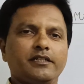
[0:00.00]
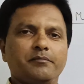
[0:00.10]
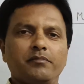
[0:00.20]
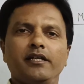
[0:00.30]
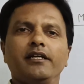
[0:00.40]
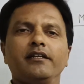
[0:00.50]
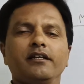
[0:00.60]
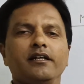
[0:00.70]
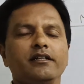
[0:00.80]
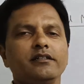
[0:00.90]
at plane
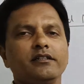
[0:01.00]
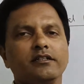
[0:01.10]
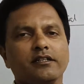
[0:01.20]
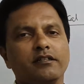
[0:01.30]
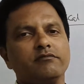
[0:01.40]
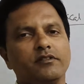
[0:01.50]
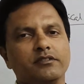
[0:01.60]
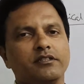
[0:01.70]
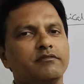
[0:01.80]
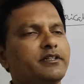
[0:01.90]
and curved
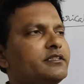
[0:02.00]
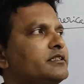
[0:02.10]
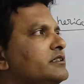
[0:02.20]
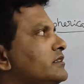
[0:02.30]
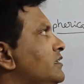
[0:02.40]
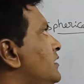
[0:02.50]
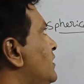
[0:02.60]
surfaces.